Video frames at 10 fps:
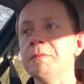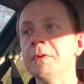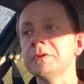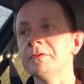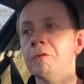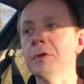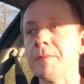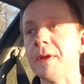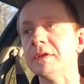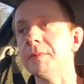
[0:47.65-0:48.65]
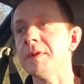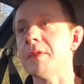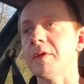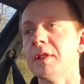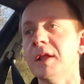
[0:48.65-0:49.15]
is because I've already picked up
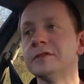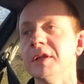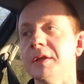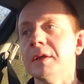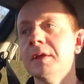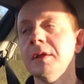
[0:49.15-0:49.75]
another classic.